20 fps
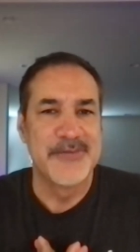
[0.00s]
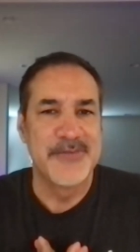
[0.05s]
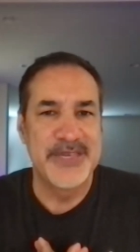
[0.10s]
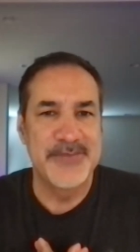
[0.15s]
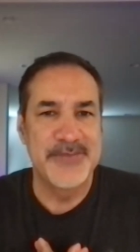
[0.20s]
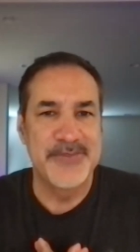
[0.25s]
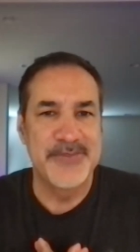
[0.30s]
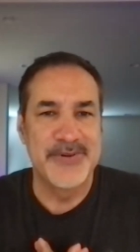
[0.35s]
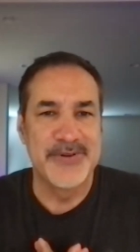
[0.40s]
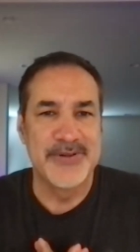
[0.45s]

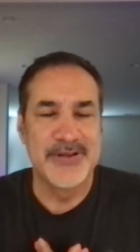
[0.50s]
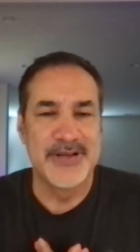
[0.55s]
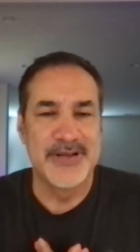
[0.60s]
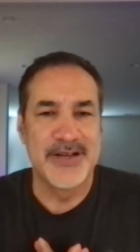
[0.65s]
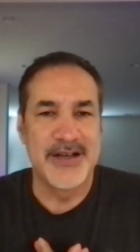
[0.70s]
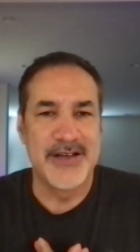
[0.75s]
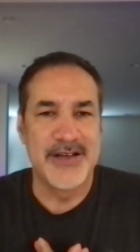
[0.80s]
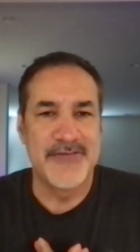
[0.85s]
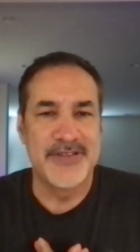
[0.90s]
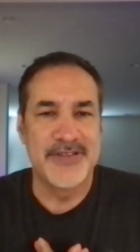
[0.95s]
people
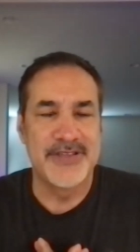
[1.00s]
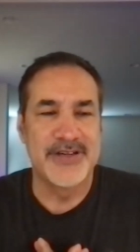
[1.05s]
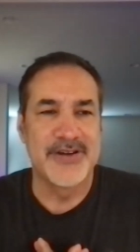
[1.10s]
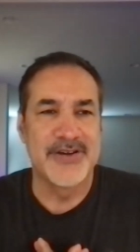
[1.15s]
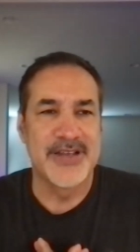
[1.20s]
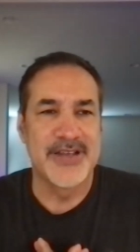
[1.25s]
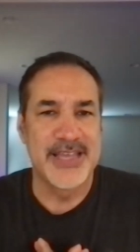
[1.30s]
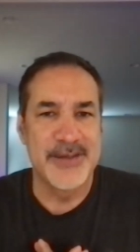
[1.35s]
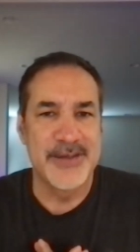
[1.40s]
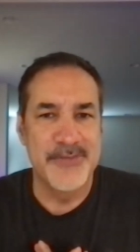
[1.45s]
often
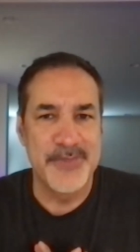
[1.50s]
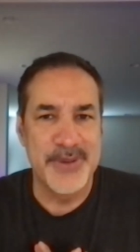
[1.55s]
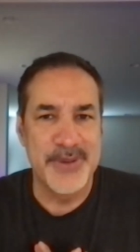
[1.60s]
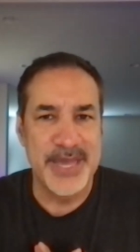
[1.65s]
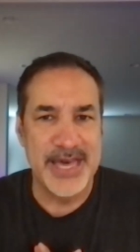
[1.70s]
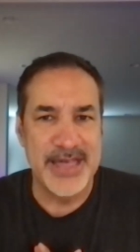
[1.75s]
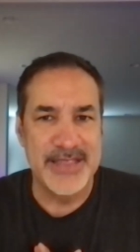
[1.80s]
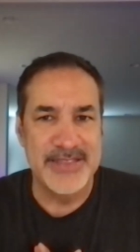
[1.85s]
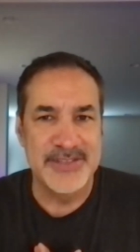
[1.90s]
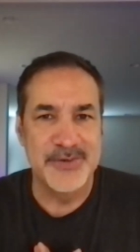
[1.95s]
are
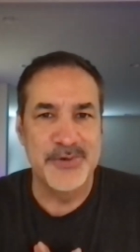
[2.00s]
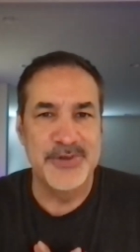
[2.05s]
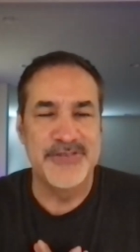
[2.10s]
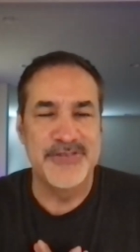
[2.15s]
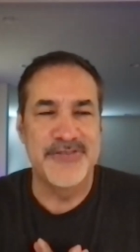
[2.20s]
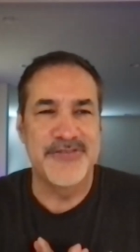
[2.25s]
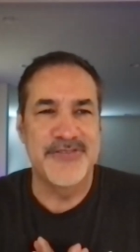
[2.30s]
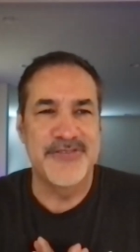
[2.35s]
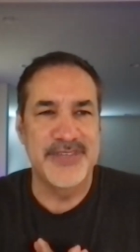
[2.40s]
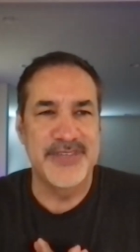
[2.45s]
empaths. We
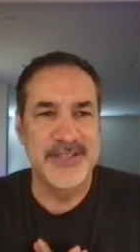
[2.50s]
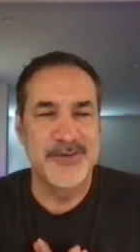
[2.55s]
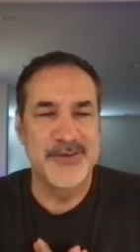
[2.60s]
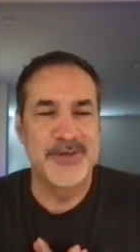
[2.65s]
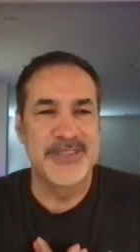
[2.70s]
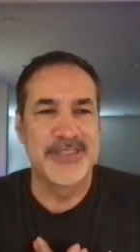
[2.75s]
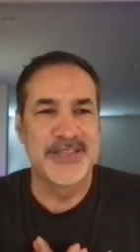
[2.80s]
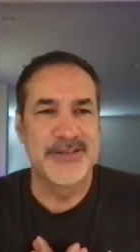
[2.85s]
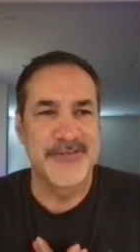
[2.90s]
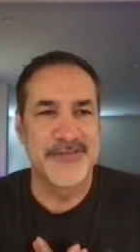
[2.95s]
feel
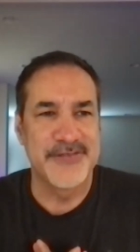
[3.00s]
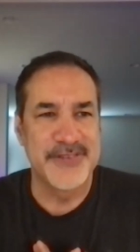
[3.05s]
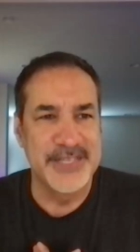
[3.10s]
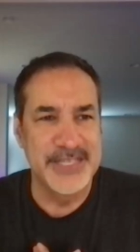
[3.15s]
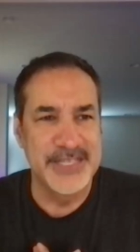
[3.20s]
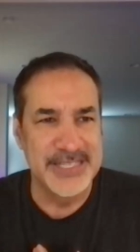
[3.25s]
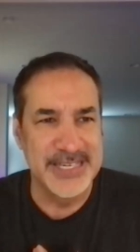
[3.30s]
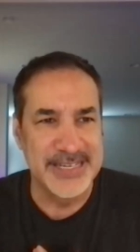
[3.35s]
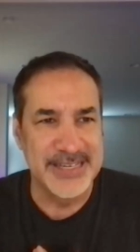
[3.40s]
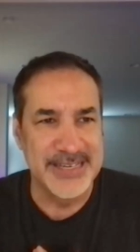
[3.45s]
what they're
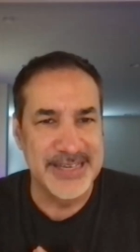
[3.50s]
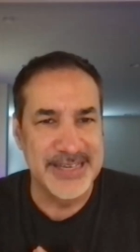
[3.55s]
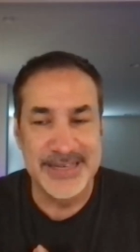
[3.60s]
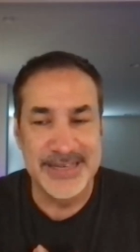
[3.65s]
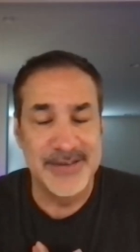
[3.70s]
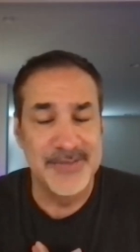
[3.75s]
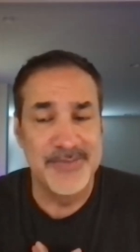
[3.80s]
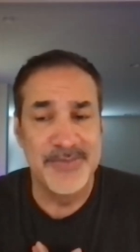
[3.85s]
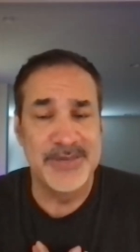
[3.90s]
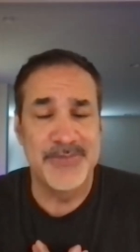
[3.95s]
feeling. And it
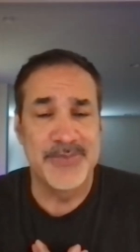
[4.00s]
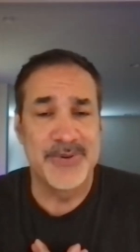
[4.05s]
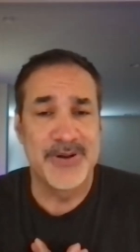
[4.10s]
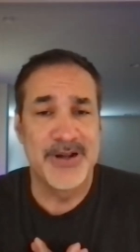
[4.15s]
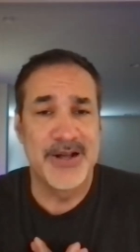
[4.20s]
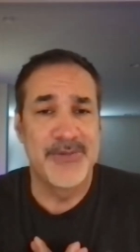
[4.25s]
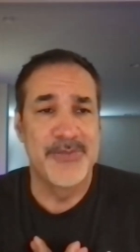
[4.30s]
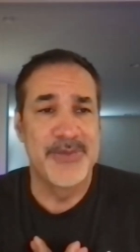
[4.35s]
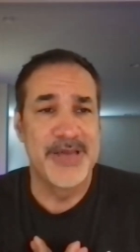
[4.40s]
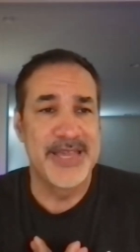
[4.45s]
can be
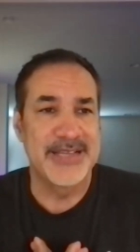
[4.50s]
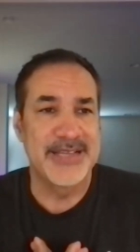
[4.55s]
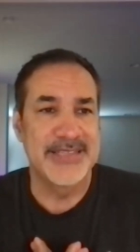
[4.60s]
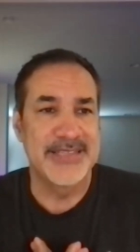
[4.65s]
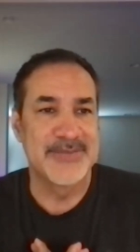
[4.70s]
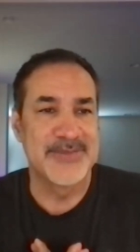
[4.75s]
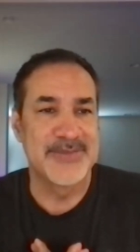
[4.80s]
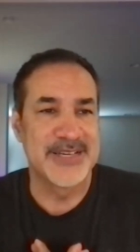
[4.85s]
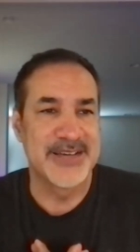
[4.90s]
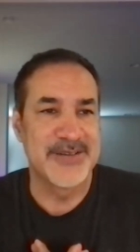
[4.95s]
problematic
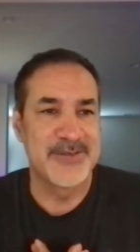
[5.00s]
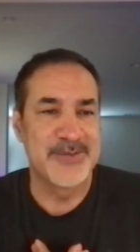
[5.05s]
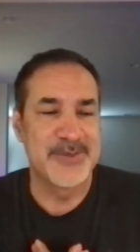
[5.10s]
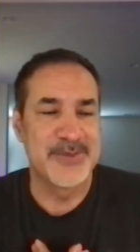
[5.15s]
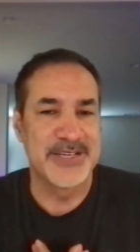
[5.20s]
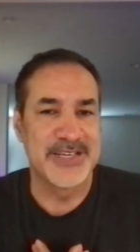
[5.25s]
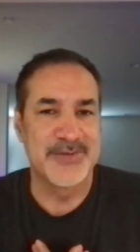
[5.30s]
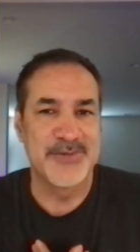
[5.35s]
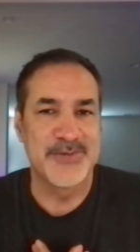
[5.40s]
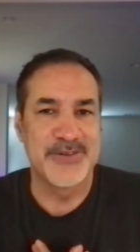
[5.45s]
sometimes
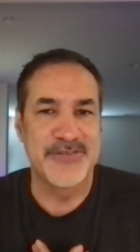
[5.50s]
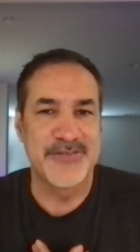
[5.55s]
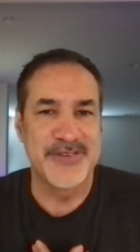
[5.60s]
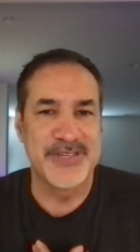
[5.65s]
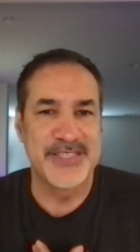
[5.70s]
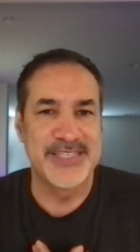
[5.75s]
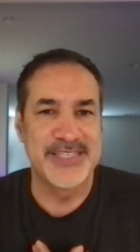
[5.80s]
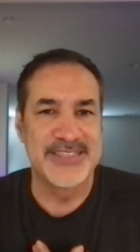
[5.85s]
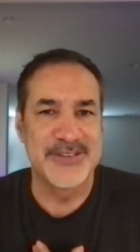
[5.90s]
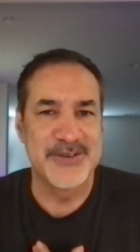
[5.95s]
because we
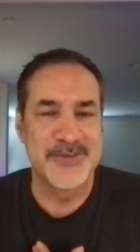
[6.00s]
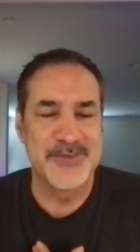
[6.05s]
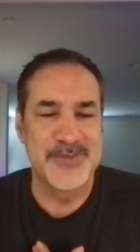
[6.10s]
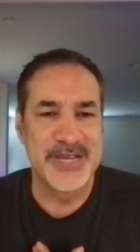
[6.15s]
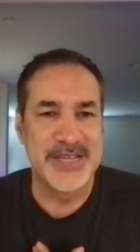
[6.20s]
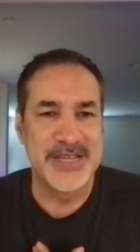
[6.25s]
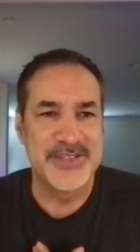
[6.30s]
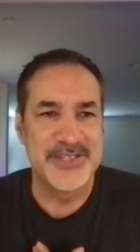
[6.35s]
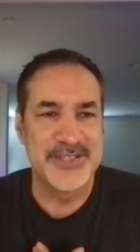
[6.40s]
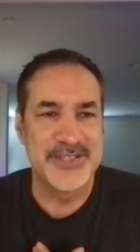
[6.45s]
feel it so
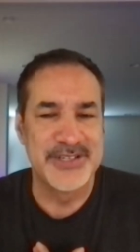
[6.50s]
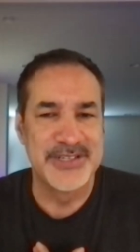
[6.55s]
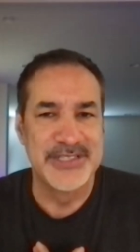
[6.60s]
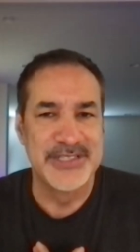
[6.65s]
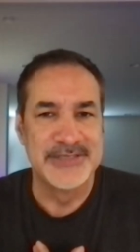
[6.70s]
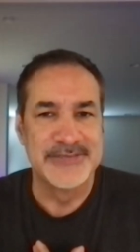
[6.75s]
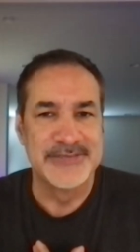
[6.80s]
much.